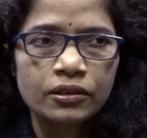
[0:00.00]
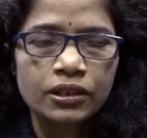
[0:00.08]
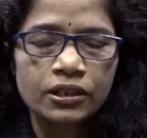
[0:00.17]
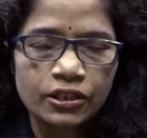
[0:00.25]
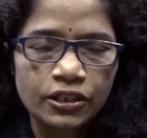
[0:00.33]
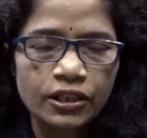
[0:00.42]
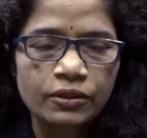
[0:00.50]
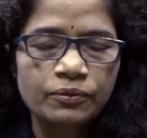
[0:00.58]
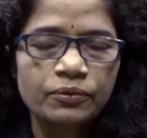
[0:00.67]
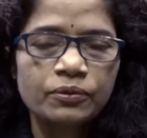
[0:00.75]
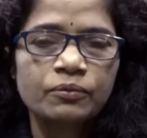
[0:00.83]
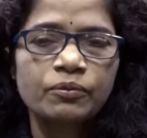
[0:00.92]

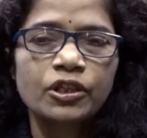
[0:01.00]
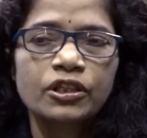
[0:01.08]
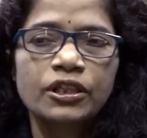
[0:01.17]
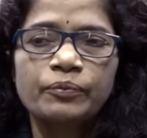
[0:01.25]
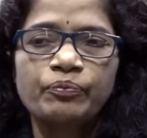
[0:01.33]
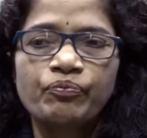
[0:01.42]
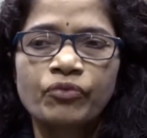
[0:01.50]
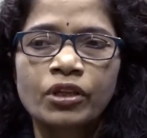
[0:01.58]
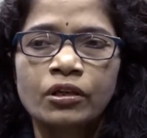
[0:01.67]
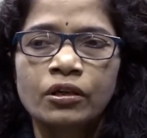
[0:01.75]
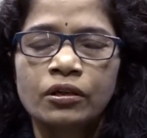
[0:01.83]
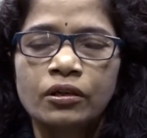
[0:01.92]
relief for them,
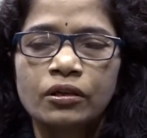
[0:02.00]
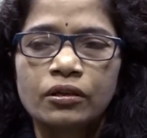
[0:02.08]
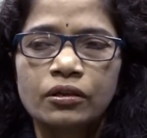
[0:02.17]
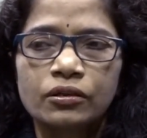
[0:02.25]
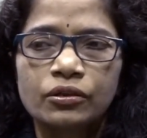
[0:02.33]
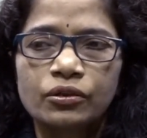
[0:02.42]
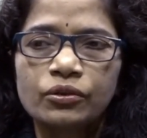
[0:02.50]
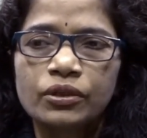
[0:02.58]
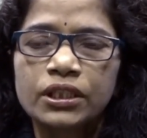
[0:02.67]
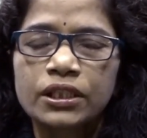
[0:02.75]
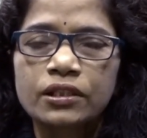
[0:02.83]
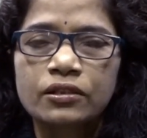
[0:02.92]
though
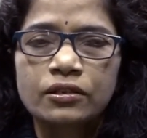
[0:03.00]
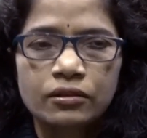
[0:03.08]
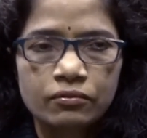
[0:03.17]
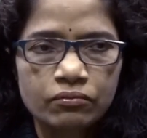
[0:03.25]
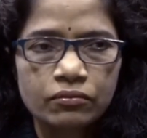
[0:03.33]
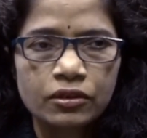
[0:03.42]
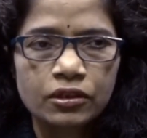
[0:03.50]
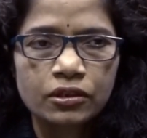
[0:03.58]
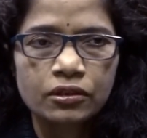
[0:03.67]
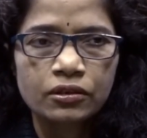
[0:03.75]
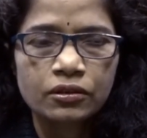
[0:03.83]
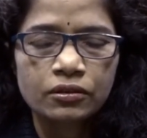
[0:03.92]
it is
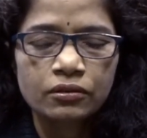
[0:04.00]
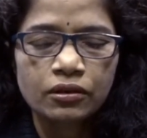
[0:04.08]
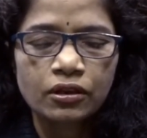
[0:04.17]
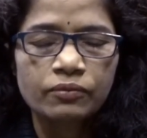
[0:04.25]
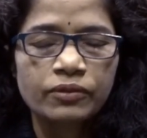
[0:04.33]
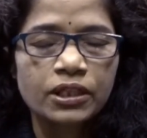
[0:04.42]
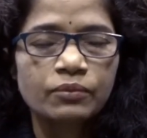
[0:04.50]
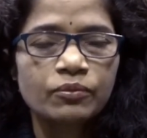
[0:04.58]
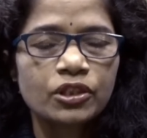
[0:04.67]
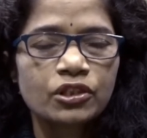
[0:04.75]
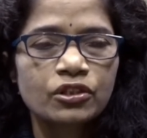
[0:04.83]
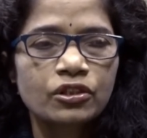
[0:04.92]
not very
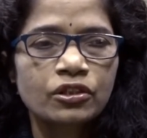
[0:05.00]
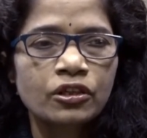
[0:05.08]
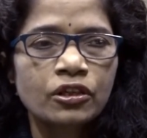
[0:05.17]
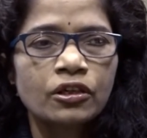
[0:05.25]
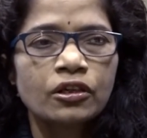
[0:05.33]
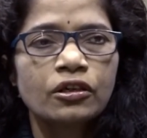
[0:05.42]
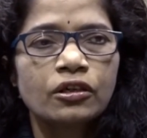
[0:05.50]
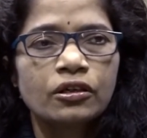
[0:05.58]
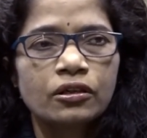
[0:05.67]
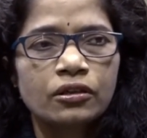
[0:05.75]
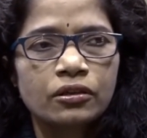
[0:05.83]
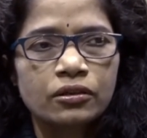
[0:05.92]
much
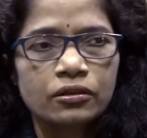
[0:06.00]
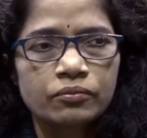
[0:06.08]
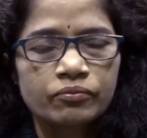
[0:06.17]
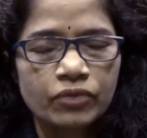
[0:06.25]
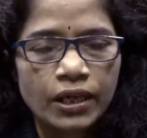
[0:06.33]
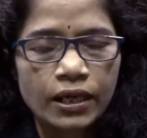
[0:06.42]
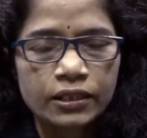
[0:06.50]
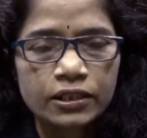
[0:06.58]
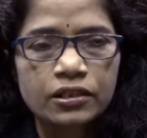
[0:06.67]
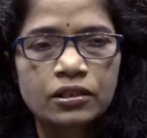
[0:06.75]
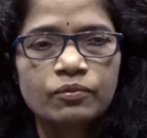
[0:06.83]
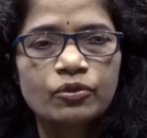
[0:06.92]

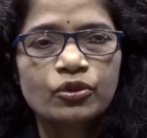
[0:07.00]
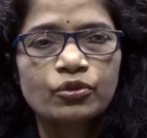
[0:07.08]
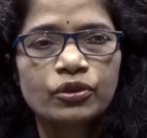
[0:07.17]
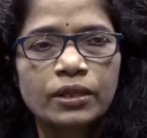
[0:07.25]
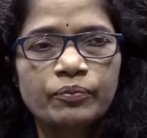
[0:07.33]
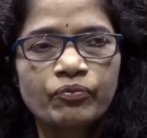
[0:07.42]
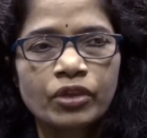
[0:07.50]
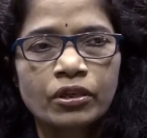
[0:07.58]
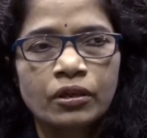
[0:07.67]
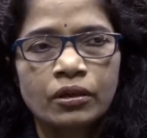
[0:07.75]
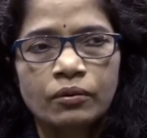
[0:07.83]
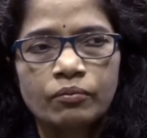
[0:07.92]
accessible to them.
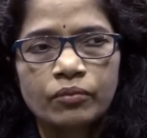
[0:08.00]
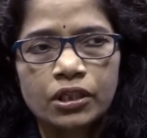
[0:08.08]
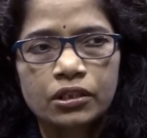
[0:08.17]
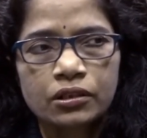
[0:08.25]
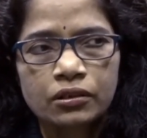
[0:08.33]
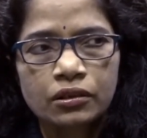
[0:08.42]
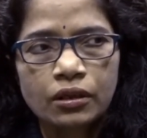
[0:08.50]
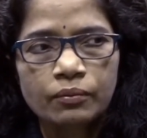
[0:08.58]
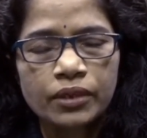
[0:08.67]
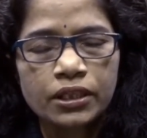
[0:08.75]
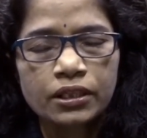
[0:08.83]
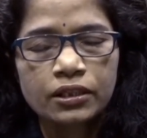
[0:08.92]
But
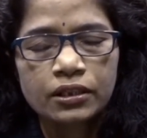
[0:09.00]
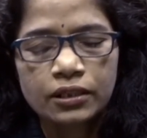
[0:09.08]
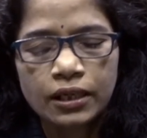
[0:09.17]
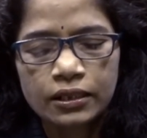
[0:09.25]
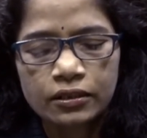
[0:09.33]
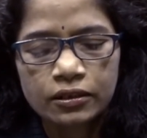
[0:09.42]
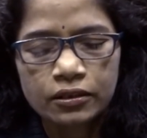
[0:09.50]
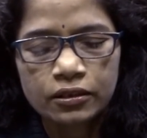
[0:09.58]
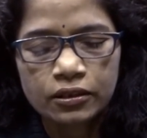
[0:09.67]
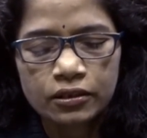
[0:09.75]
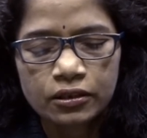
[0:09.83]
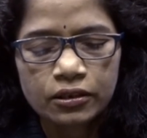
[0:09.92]
government and the
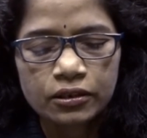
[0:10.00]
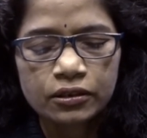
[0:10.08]
other